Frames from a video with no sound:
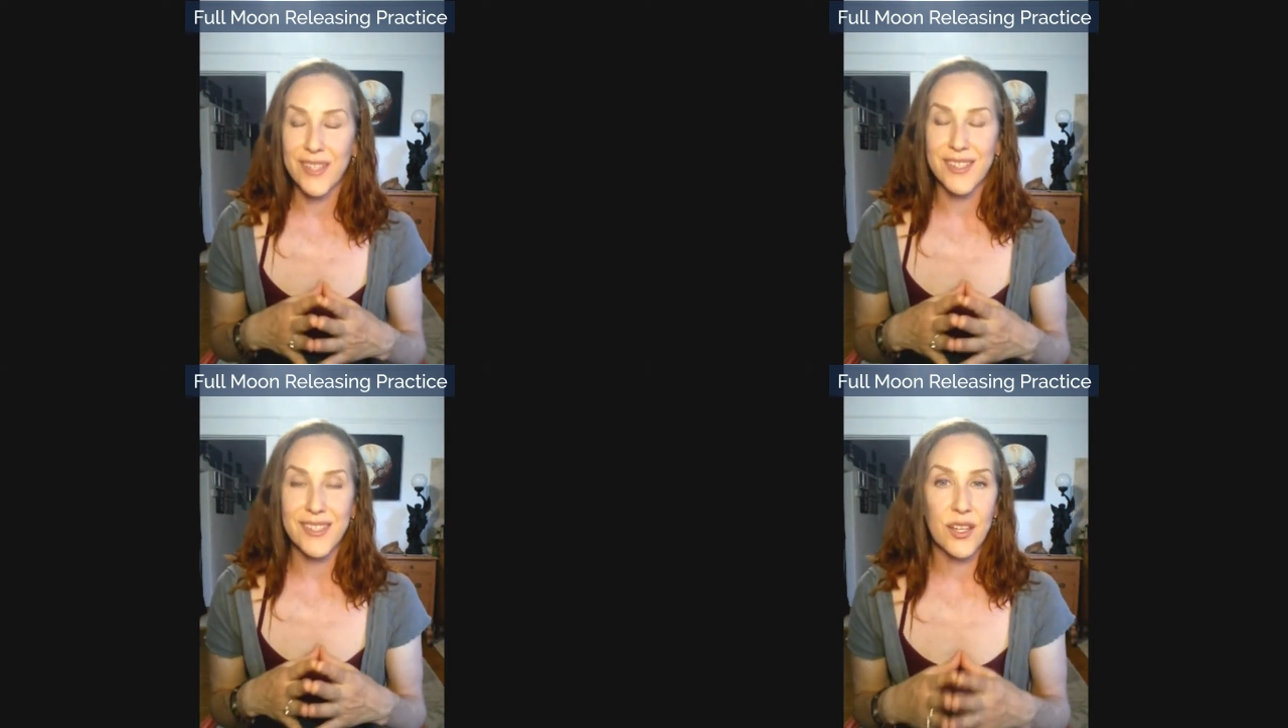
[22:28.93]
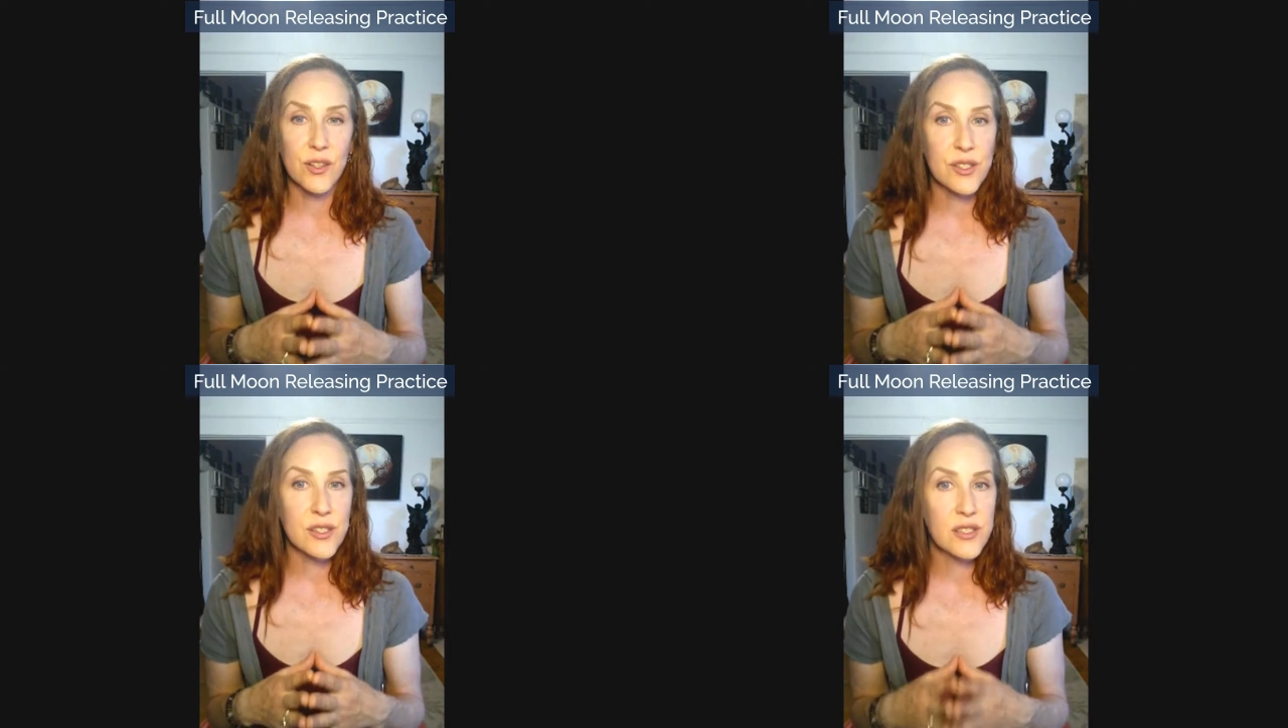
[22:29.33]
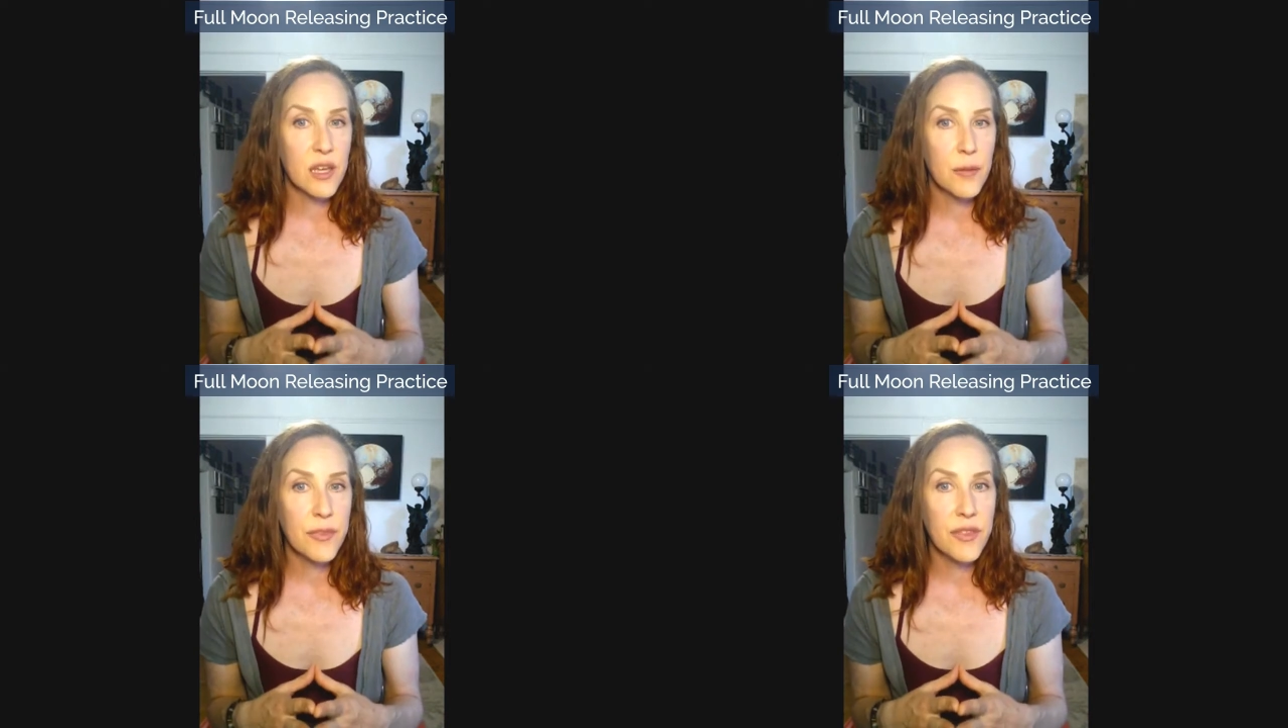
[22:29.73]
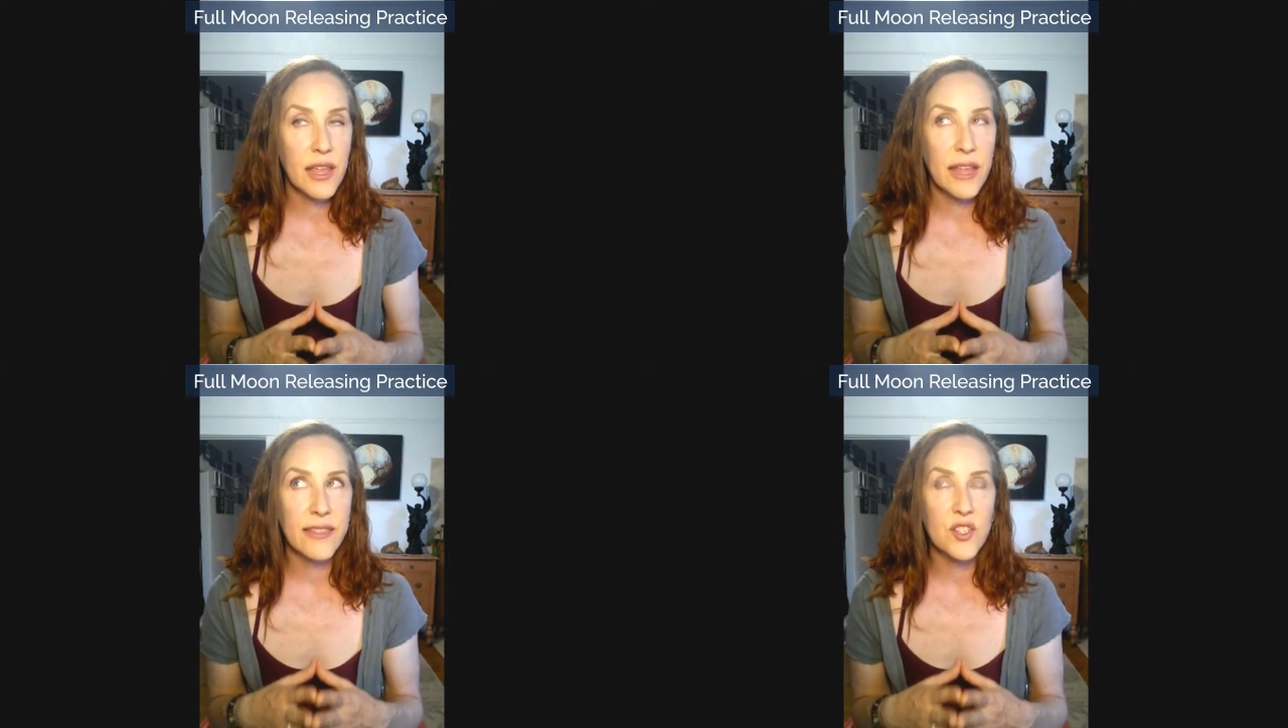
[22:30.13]
Is there
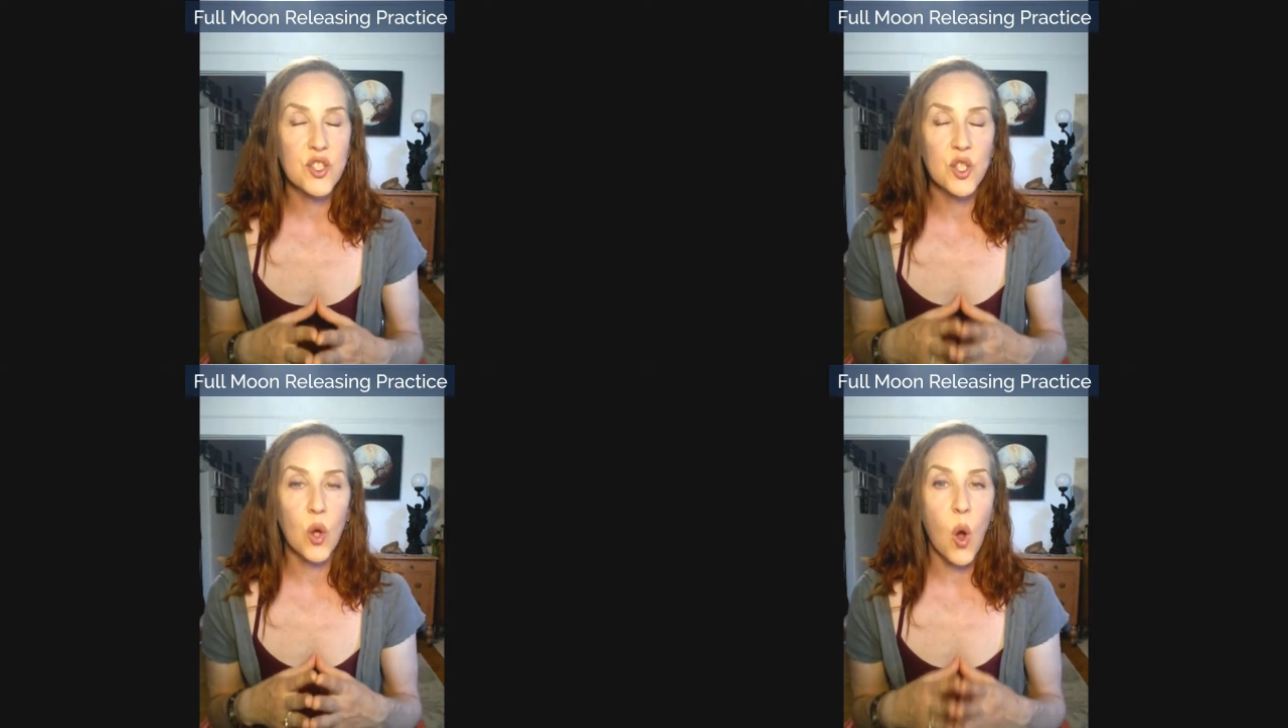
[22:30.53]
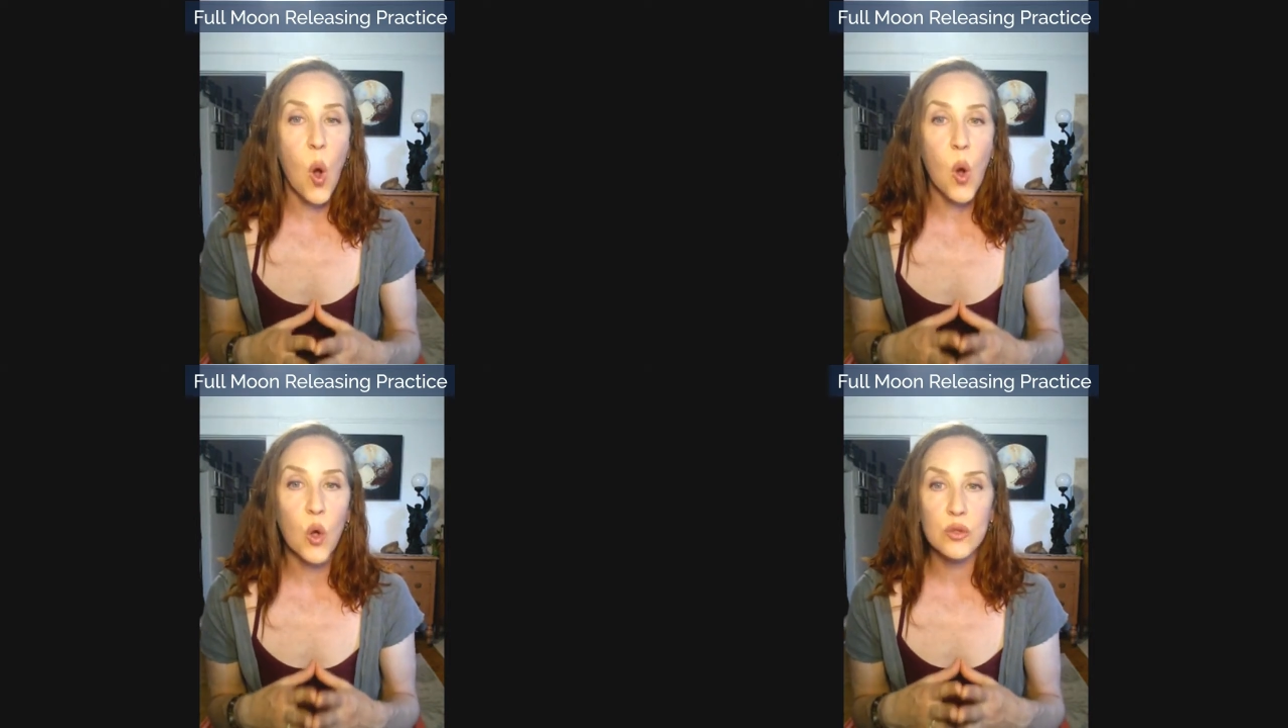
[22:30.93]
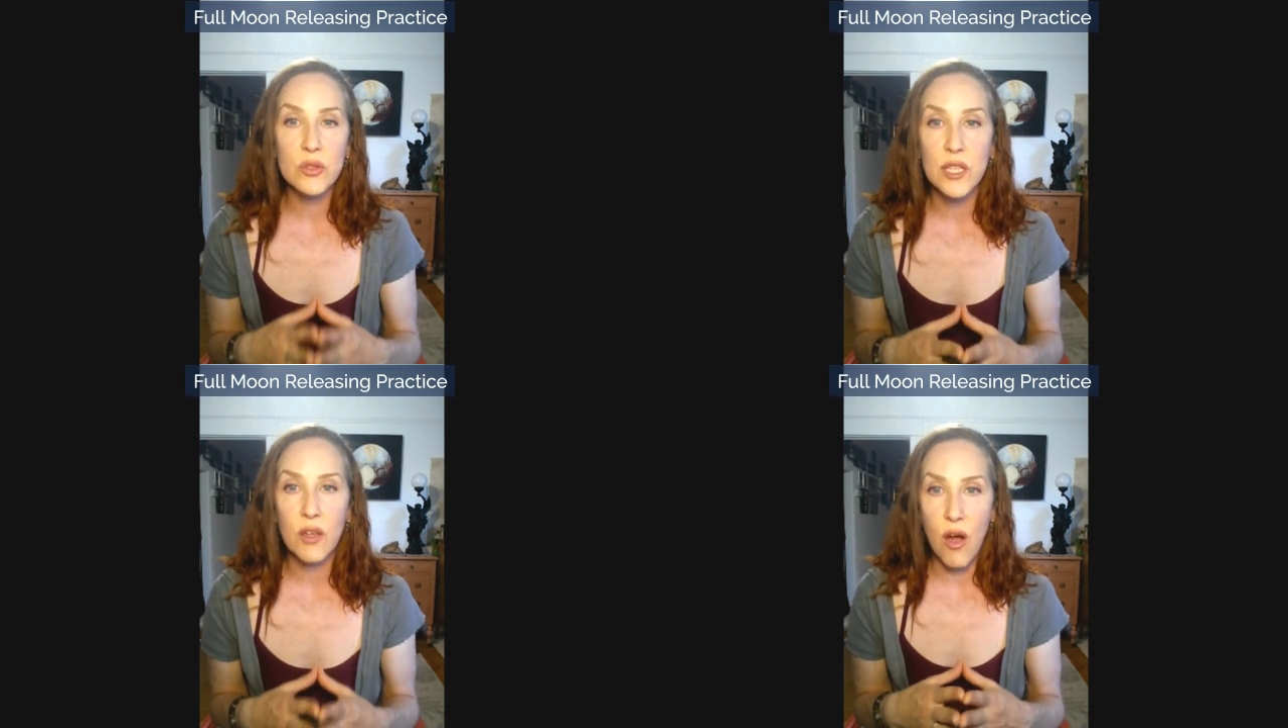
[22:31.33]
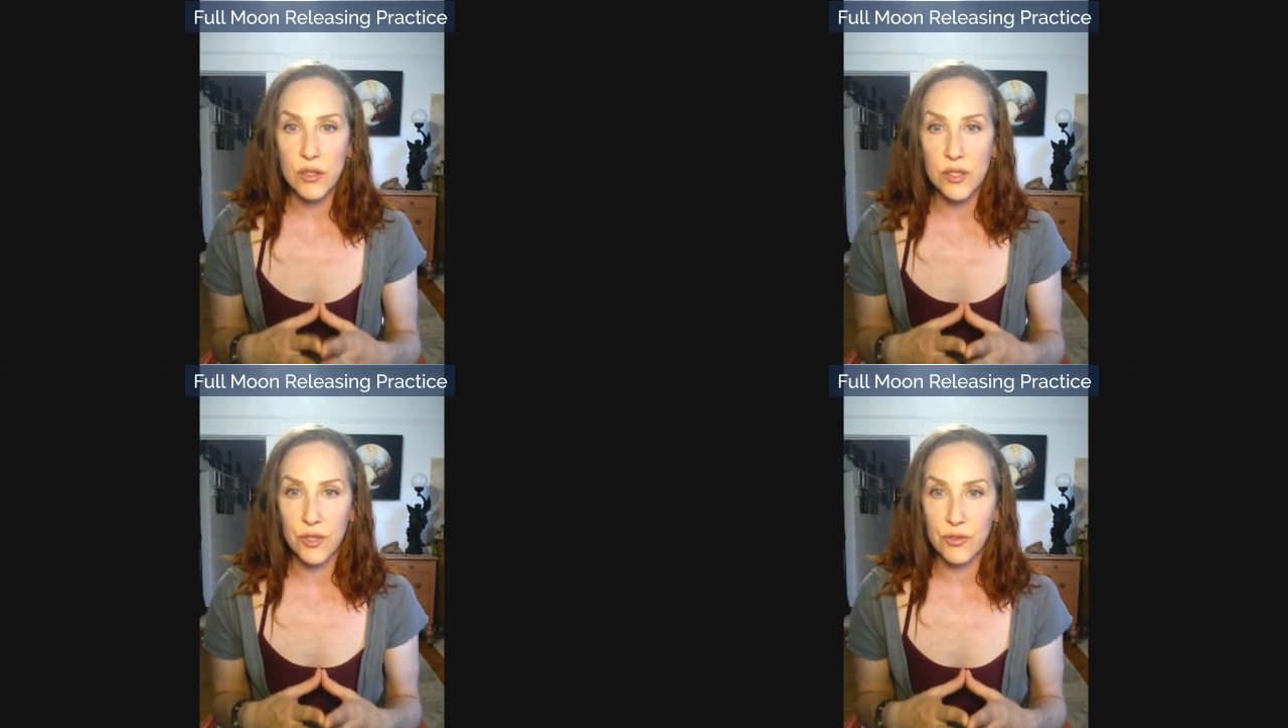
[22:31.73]
something that you're holding
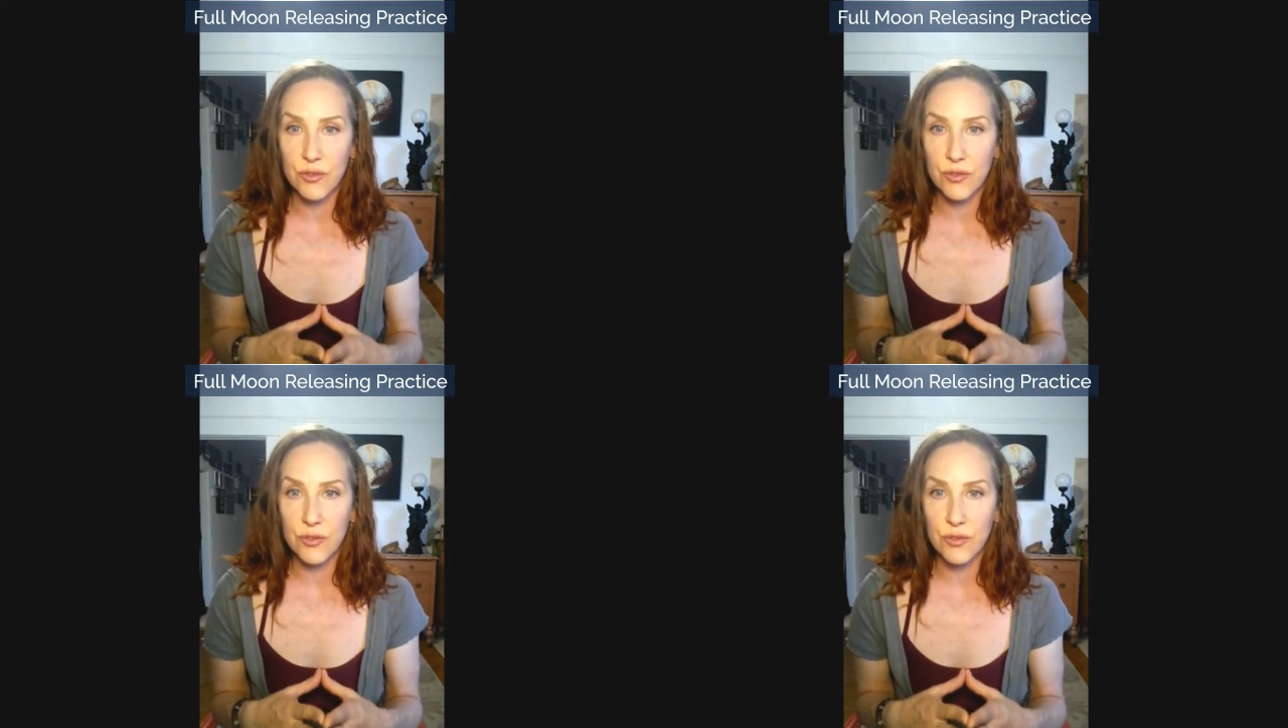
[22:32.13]
on to,